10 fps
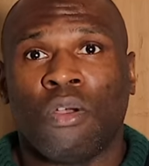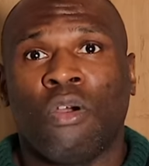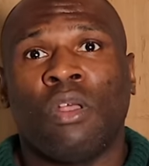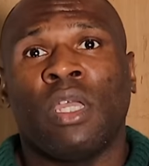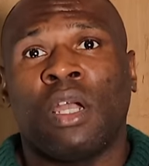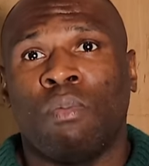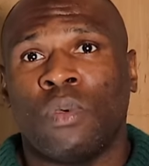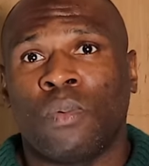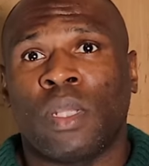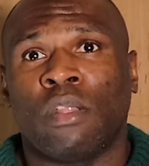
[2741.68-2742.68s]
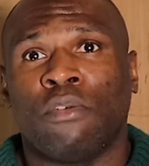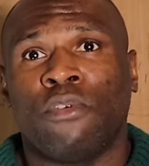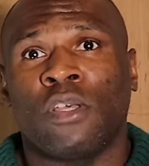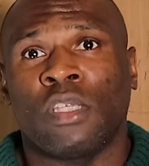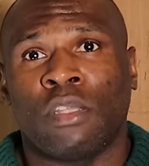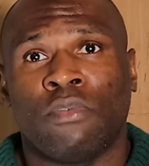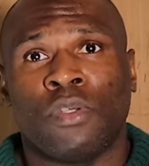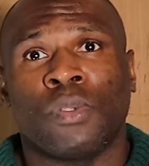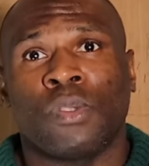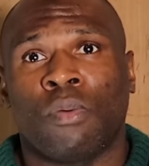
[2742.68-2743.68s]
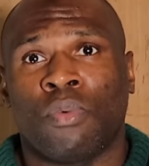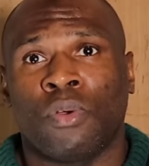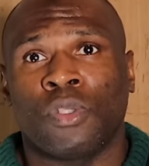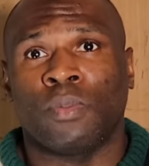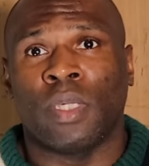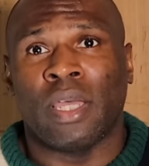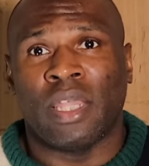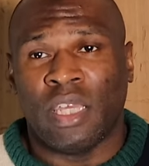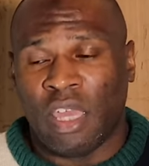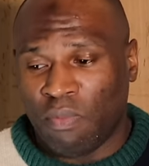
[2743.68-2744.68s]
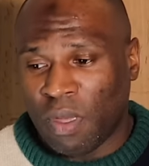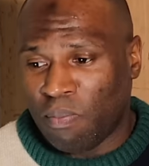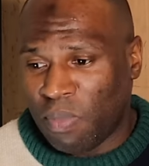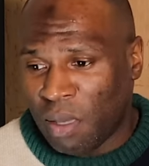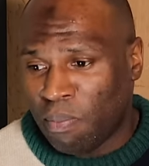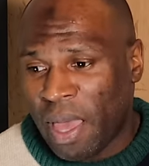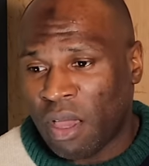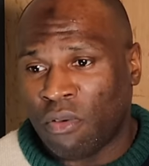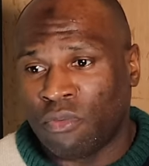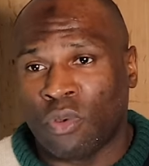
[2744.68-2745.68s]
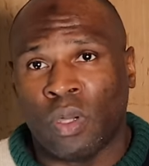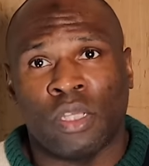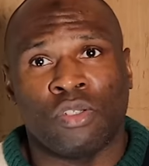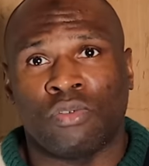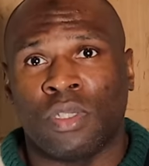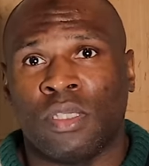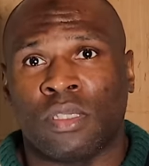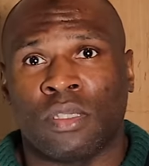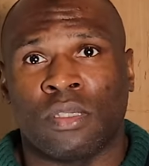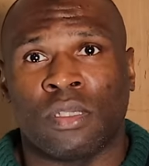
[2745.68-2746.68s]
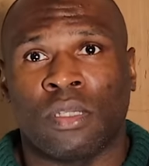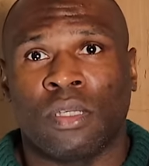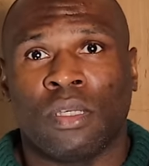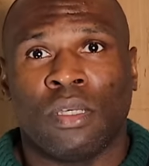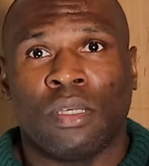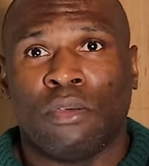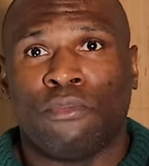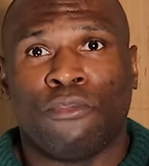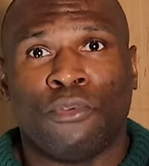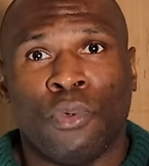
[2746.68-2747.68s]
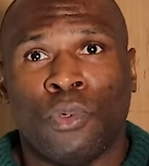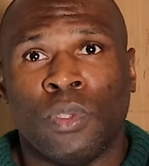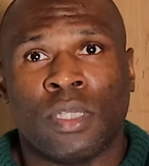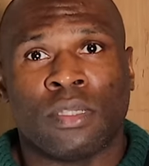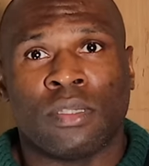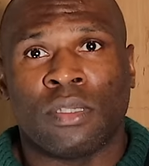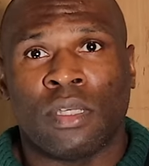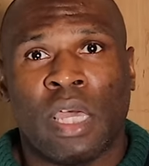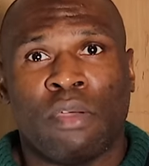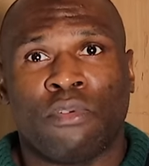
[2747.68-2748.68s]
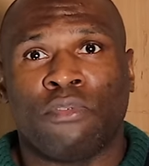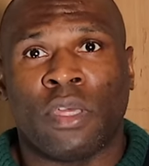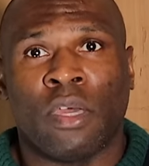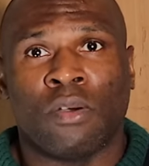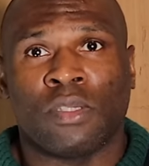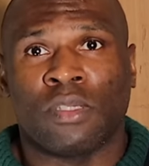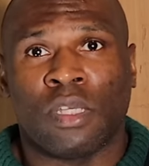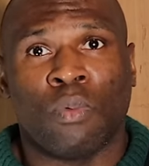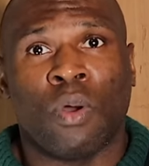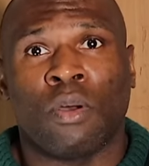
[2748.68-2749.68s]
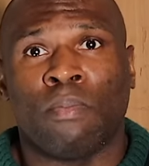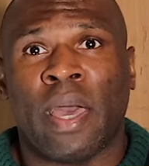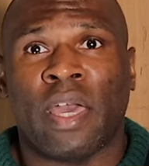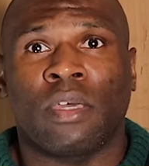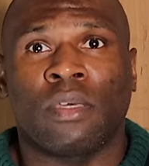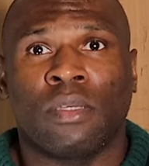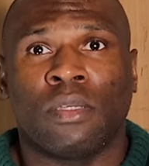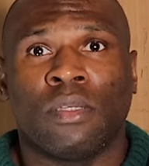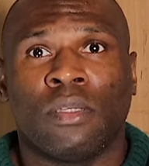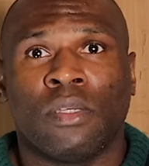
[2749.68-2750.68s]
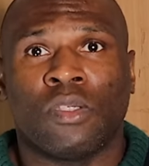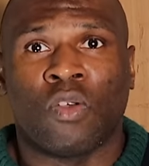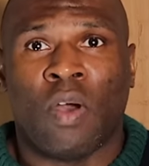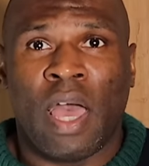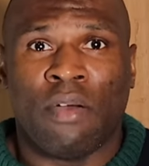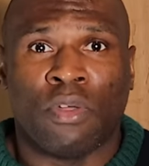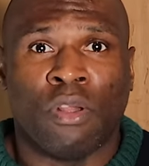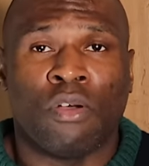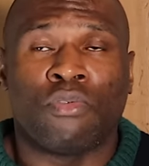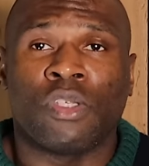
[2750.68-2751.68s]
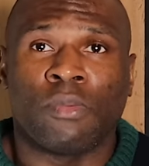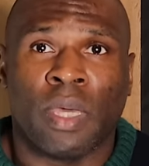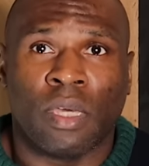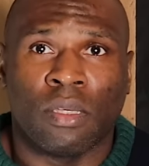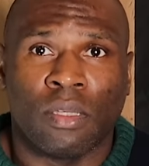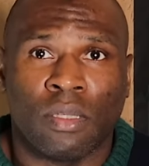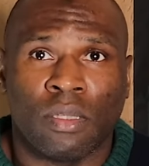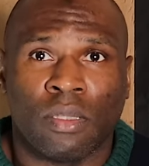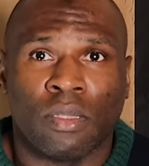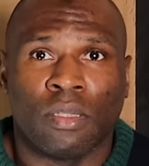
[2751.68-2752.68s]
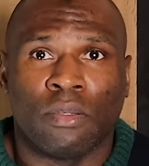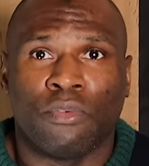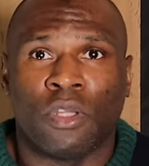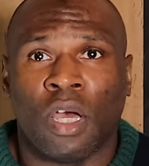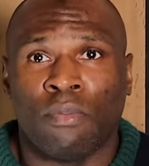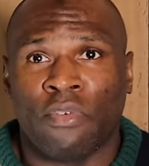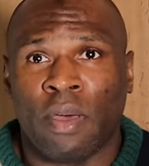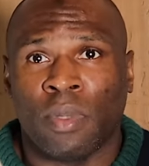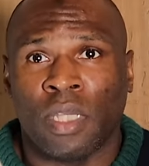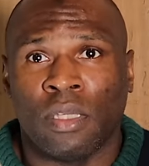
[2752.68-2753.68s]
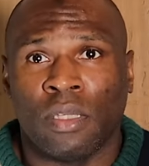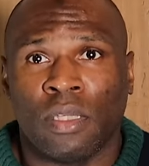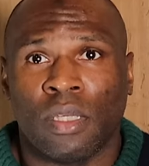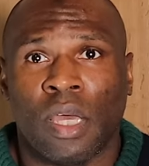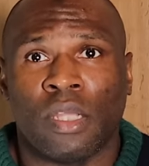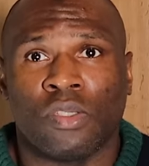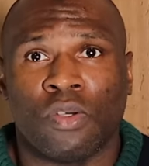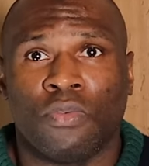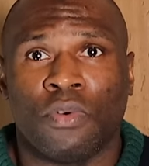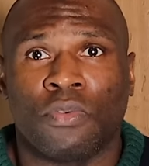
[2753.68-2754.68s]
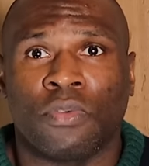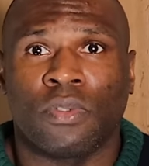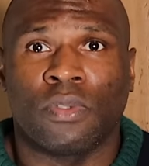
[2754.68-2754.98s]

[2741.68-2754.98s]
Colin Gunn was one of the first individuals to approach me, and he gave me a big bag of toiletries and food and everything else and said, welcome back. So I have a lot of respect for the Gunn family and so forth.